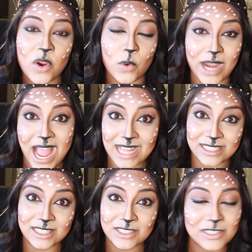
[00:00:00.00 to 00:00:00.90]
or add
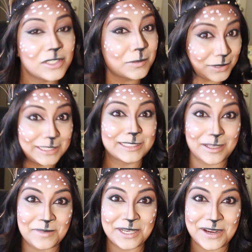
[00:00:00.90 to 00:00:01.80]
to this look, please
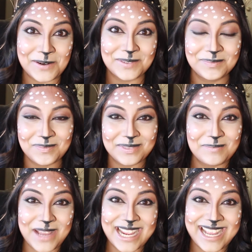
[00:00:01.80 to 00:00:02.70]
let me know. Bye